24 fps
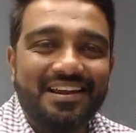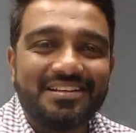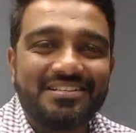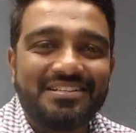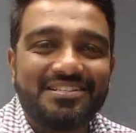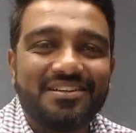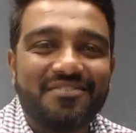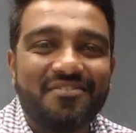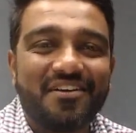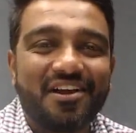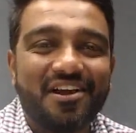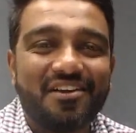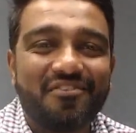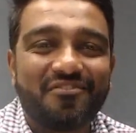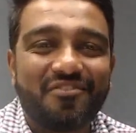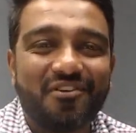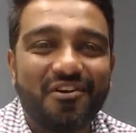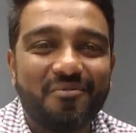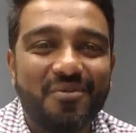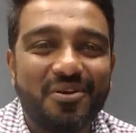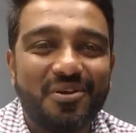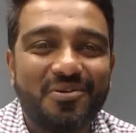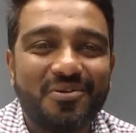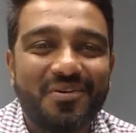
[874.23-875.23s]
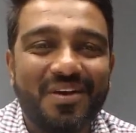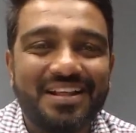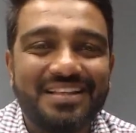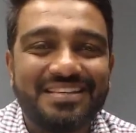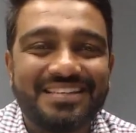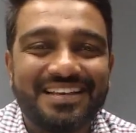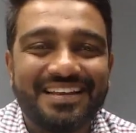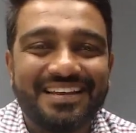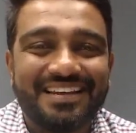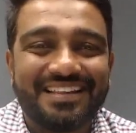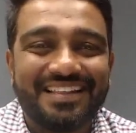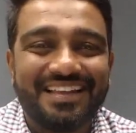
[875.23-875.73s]
is difficult for me to
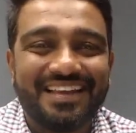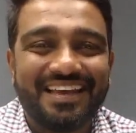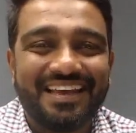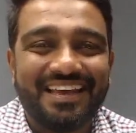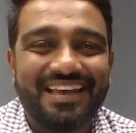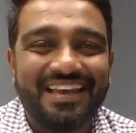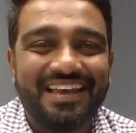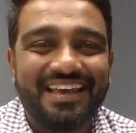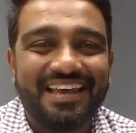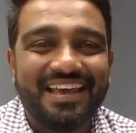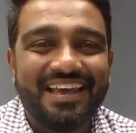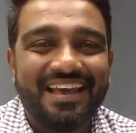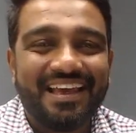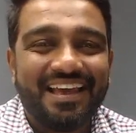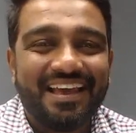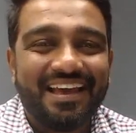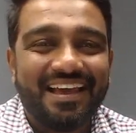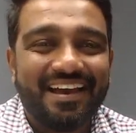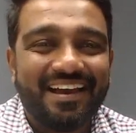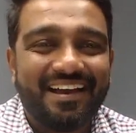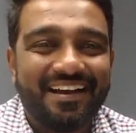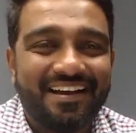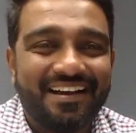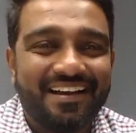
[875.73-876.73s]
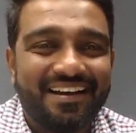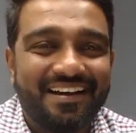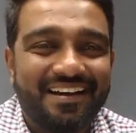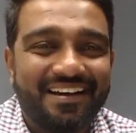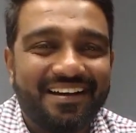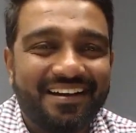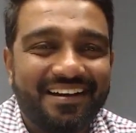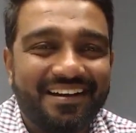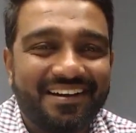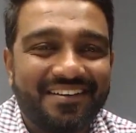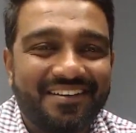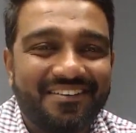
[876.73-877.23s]
answer the
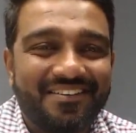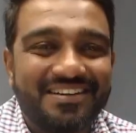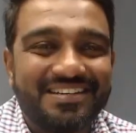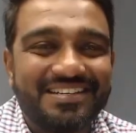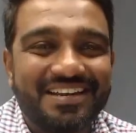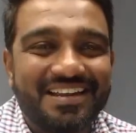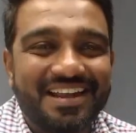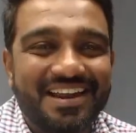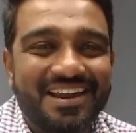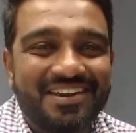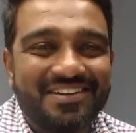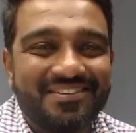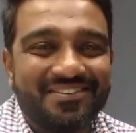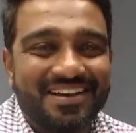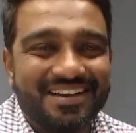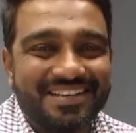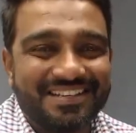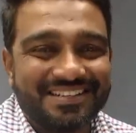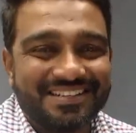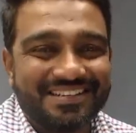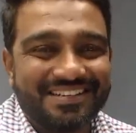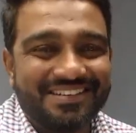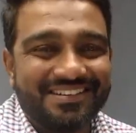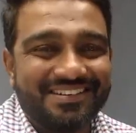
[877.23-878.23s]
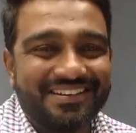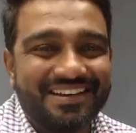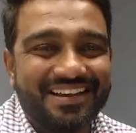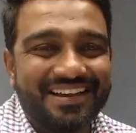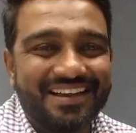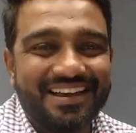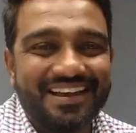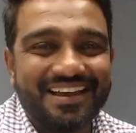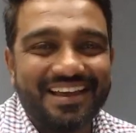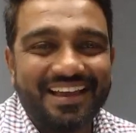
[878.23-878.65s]
question that you asked. Okay.